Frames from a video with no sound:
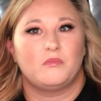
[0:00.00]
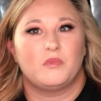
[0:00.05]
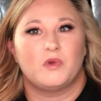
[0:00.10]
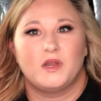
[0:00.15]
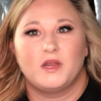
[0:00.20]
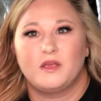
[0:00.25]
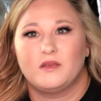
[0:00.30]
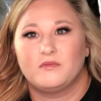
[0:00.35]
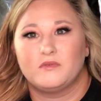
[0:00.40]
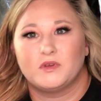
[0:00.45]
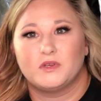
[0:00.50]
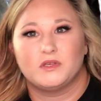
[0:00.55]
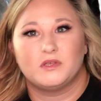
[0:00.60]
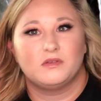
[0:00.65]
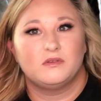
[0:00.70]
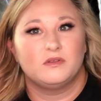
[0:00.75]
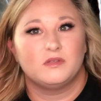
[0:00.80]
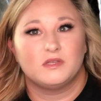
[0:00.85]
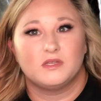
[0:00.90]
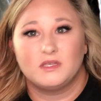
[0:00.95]
whatever,
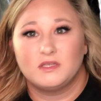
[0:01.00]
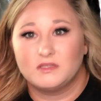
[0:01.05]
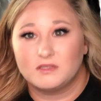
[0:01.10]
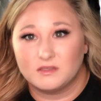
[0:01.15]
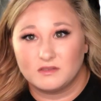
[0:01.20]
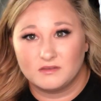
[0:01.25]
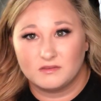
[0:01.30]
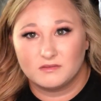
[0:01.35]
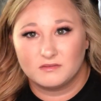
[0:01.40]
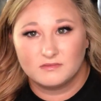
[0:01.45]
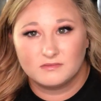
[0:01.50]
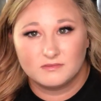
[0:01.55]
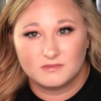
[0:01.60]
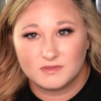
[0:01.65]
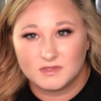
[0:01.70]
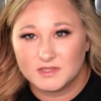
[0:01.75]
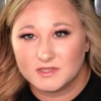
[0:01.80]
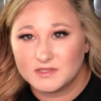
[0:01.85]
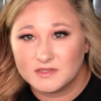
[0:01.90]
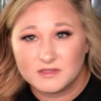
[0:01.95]
you need to.
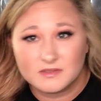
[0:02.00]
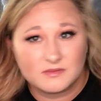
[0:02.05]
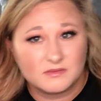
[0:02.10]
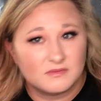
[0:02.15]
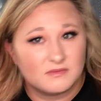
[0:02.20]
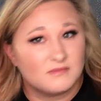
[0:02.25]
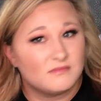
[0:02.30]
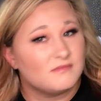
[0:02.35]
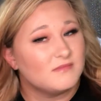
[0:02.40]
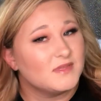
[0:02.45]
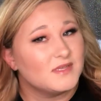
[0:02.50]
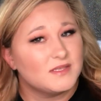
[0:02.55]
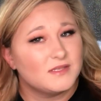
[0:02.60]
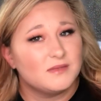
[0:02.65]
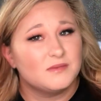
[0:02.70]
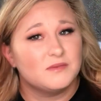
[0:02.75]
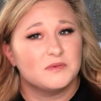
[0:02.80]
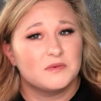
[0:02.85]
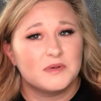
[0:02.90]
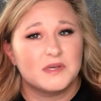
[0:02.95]
This is
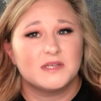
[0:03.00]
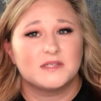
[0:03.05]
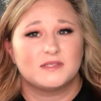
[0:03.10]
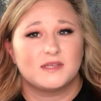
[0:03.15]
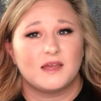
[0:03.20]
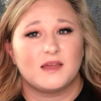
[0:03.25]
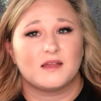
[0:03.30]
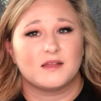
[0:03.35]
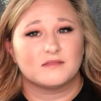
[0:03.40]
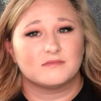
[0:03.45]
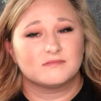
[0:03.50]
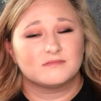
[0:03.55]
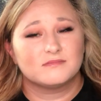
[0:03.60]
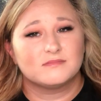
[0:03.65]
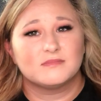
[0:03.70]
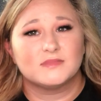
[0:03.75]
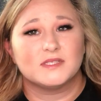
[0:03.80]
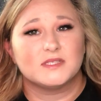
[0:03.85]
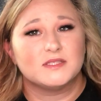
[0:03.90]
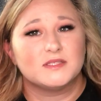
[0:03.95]
where it's at.
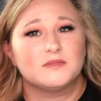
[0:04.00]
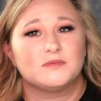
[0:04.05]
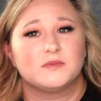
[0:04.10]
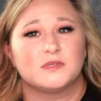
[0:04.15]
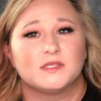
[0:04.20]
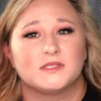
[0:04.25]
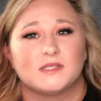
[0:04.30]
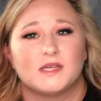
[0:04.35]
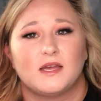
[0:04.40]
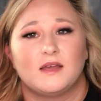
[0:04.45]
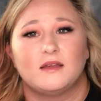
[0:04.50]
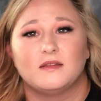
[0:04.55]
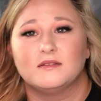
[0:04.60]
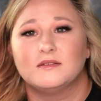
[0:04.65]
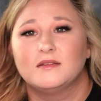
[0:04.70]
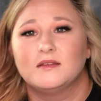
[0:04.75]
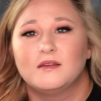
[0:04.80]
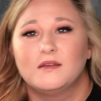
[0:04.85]
This is where it's at.